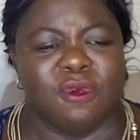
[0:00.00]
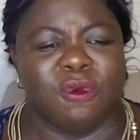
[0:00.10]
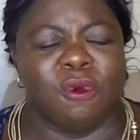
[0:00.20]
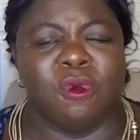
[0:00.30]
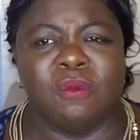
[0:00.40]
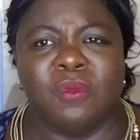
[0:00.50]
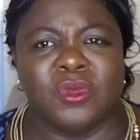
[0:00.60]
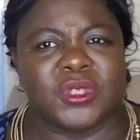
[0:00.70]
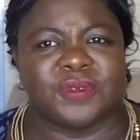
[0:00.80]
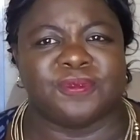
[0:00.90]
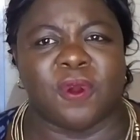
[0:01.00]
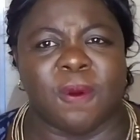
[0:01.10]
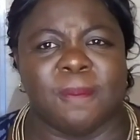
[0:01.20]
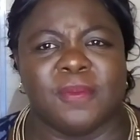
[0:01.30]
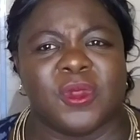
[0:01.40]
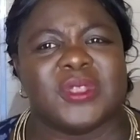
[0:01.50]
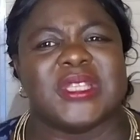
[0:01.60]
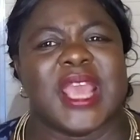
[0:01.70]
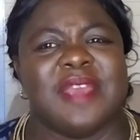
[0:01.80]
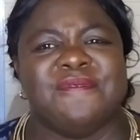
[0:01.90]
almost from not
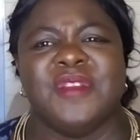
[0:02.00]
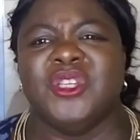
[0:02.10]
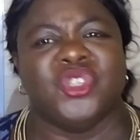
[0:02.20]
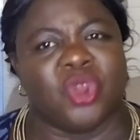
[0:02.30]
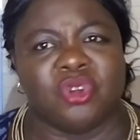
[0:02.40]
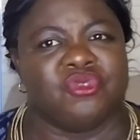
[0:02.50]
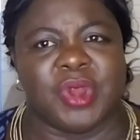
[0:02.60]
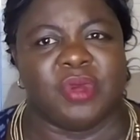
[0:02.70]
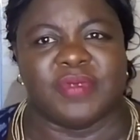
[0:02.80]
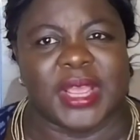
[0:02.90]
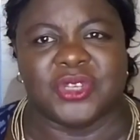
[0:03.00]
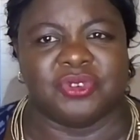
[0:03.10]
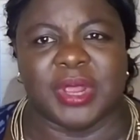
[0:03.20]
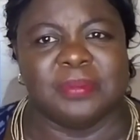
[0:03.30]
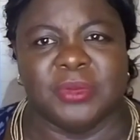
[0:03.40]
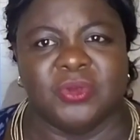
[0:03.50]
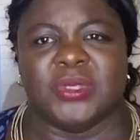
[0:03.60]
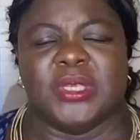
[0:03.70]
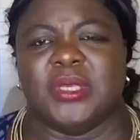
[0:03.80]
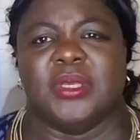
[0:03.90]
every genre of Nigerian
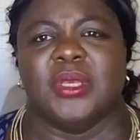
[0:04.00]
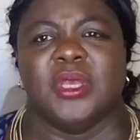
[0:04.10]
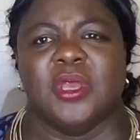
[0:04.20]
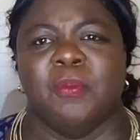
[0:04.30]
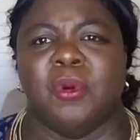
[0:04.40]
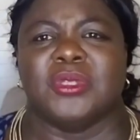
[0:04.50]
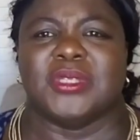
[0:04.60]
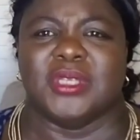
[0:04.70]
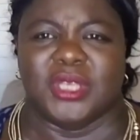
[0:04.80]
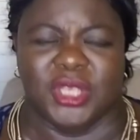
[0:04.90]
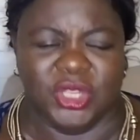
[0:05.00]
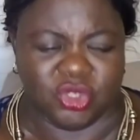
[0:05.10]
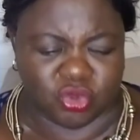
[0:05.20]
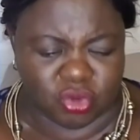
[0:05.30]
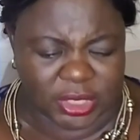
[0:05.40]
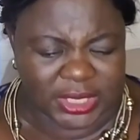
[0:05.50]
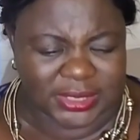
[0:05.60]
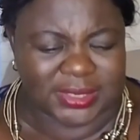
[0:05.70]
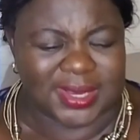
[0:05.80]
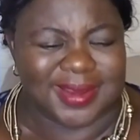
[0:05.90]
music, but he took
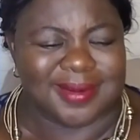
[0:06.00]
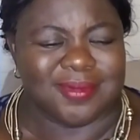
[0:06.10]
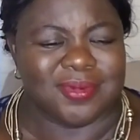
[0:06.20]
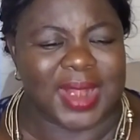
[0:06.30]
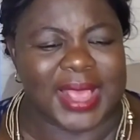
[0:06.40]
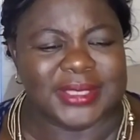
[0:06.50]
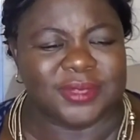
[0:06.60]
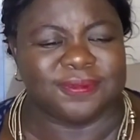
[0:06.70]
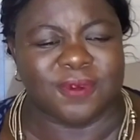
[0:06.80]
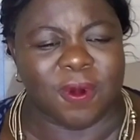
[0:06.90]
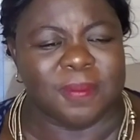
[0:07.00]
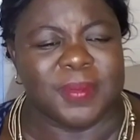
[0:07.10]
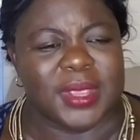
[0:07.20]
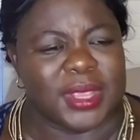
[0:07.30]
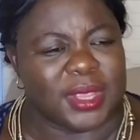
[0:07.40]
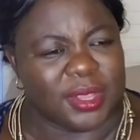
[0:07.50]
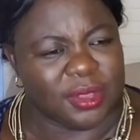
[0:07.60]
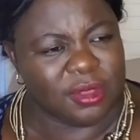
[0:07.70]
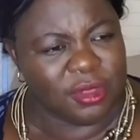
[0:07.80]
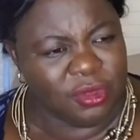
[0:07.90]
it right from,
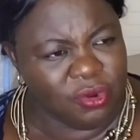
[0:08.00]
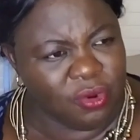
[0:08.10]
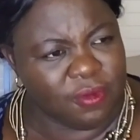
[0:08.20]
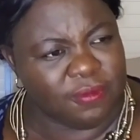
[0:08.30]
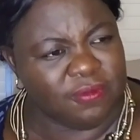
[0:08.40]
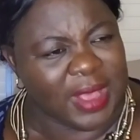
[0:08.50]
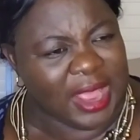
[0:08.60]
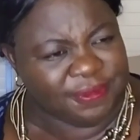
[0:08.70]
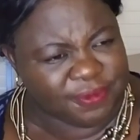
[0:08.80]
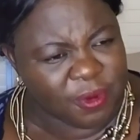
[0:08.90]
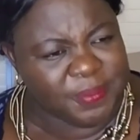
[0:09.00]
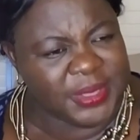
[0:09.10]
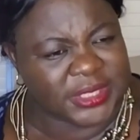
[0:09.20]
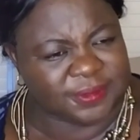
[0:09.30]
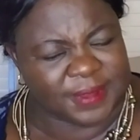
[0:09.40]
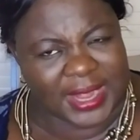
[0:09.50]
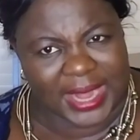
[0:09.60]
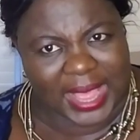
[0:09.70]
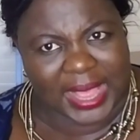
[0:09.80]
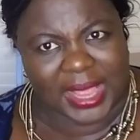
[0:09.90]
Afrobeats,
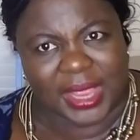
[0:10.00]
Fela,